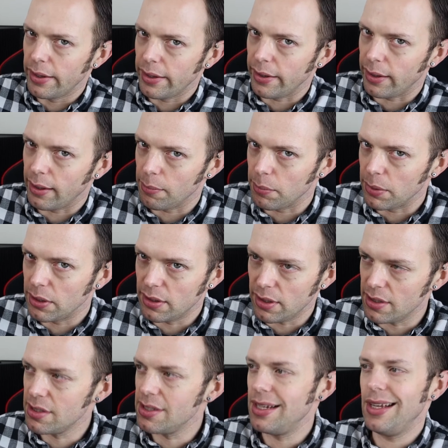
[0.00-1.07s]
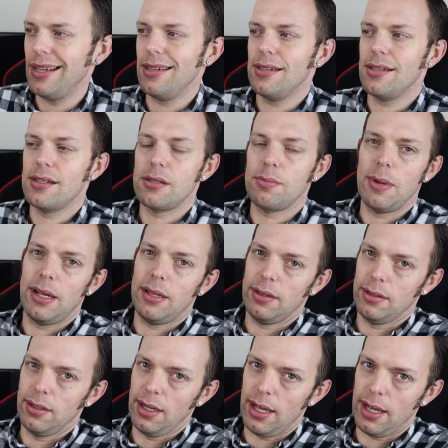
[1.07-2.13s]
Um, but does it
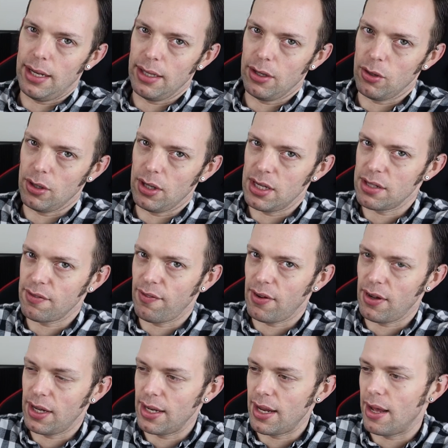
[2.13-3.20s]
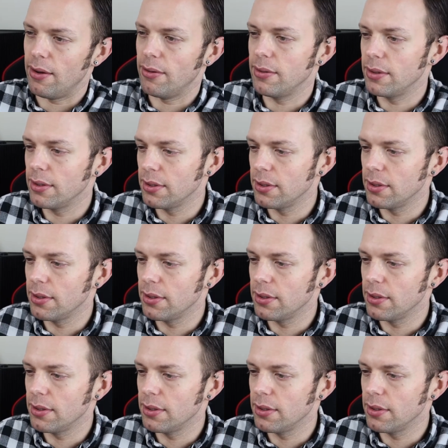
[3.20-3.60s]
smell any good? Let's find out.